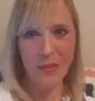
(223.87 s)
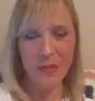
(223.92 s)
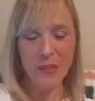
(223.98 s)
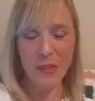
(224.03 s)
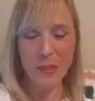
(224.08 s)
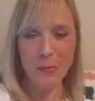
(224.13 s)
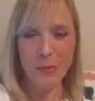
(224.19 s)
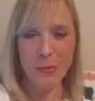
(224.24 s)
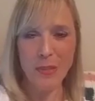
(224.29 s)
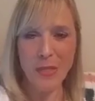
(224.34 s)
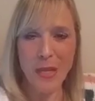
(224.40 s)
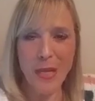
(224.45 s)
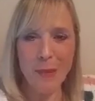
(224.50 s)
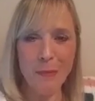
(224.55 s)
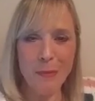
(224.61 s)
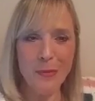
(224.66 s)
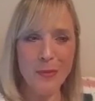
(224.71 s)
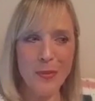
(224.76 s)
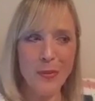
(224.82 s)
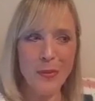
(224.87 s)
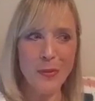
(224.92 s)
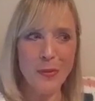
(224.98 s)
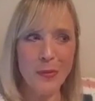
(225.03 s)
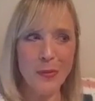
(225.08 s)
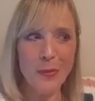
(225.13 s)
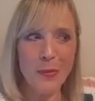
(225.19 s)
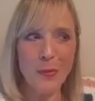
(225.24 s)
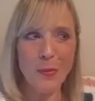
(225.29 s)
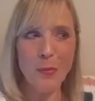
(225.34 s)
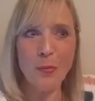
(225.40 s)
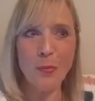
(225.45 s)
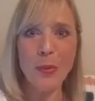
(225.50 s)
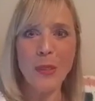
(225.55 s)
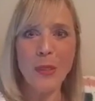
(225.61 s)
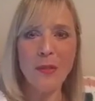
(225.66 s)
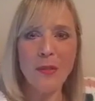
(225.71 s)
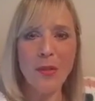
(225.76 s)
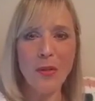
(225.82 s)
She was able to
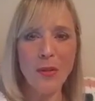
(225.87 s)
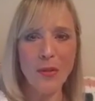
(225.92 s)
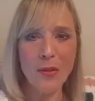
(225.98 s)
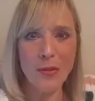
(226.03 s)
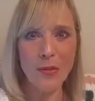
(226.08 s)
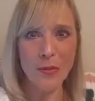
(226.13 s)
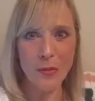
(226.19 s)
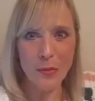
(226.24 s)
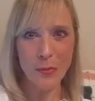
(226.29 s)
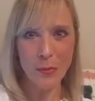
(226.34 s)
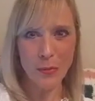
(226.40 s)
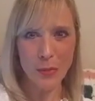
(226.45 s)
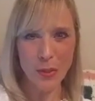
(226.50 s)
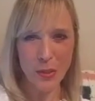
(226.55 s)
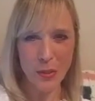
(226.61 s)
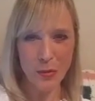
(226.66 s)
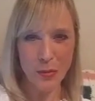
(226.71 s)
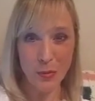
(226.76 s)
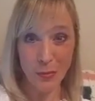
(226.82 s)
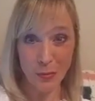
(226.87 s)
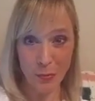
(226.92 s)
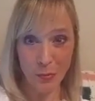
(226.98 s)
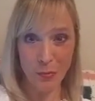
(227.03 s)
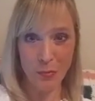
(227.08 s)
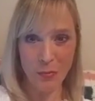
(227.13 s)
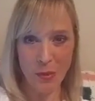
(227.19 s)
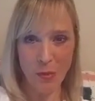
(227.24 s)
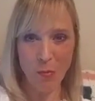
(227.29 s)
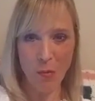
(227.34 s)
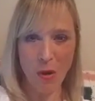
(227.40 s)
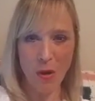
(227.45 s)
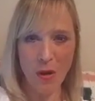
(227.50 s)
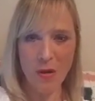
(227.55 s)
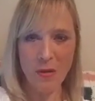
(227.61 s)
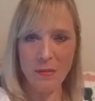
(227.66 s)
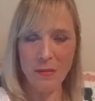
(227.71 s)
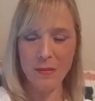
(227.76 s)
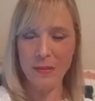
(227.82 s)
relearn who she truly
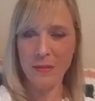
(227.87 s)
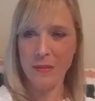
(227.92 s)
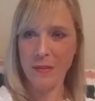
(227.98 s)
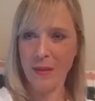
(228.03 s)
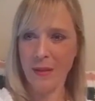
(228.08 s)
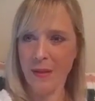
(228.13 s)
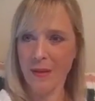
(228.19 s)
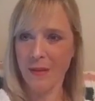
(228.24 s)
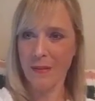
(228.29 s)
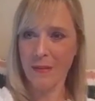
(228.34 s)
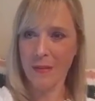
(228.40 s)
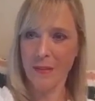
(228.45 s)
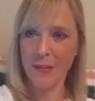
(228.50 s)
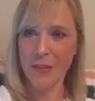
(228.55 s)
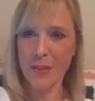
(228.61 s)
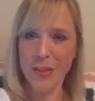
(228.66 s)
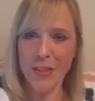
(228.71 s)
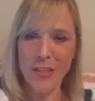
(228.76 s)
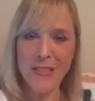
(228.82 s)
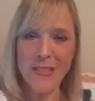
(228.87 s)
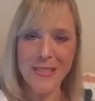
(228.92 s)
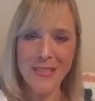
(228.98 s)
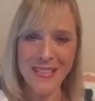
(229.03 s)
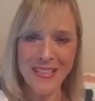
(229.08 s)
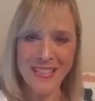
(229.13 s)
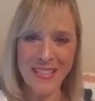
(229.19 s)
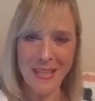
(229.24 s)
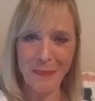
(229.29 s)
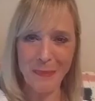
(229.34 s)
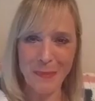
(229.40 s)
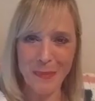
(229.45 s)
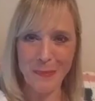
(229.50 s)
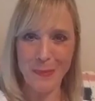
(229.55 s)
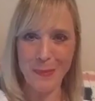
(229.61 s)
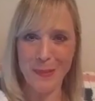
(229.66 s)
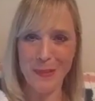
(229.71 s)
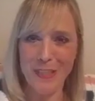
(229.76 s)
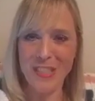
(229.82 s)
was, that she is
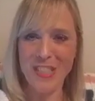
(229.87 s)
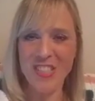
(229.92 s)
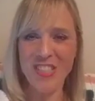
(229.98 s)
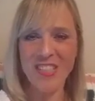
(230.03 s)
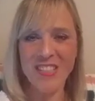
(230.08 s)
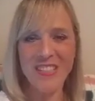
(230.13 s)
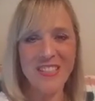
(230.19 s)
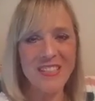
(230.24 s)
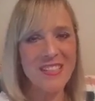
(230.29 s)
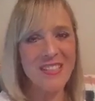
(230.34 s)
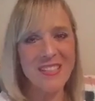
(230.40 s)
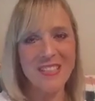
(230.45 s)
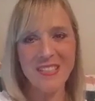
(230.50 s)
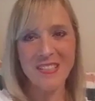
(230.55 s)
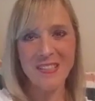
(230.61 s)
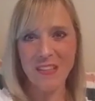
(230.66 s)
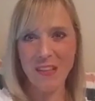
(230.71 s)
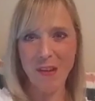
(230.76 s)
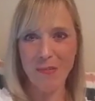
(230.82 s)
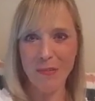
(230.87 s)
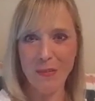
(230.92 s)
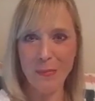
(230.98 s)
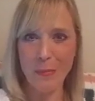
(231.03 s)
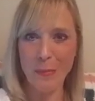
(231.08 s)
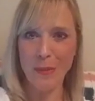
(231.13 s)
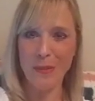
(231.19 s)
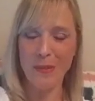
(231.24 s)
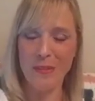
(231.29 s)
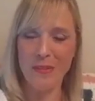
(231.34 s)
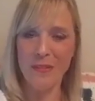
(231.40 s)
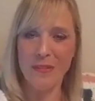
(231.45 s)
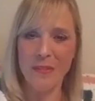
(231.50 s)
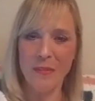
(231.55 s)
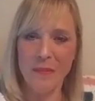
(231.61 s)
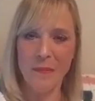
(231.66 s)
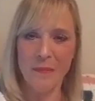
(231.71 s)
acceptable and she is lovable.